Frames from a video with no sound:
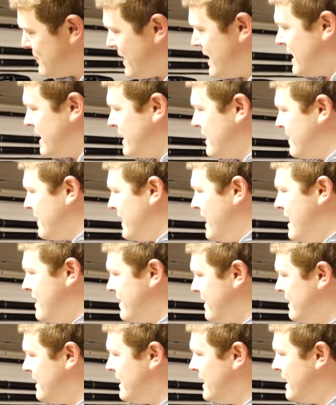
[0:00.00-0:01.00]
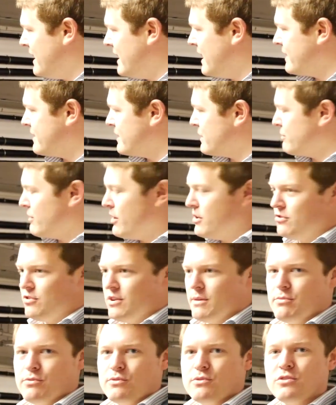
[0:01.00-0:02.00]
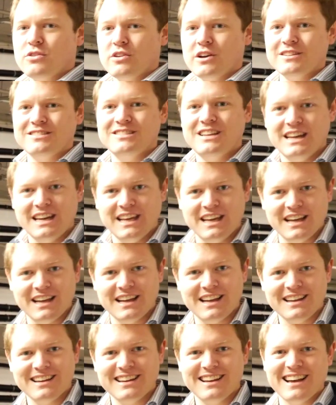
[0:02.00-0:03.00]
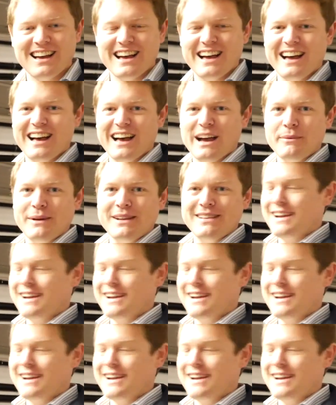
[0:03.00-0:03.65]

taken it to Italy, I did a road trip through Sardinia, I went